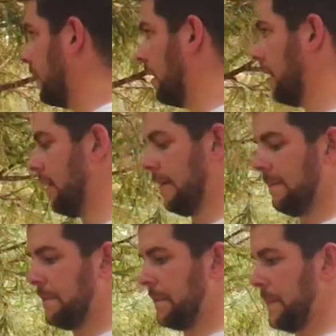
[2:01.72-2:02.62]

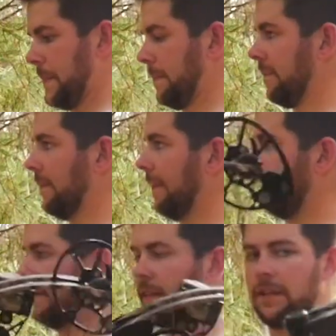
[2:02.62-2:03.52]

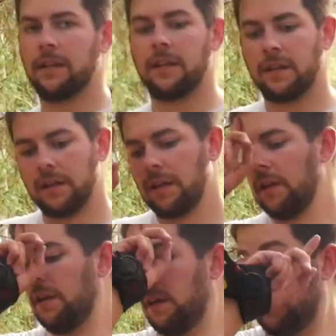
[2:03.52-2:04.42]

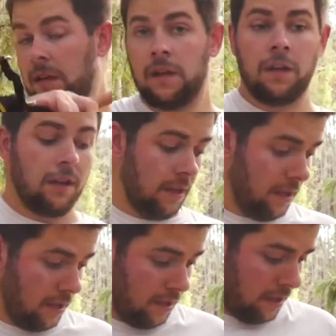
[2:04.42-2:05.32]
(silence)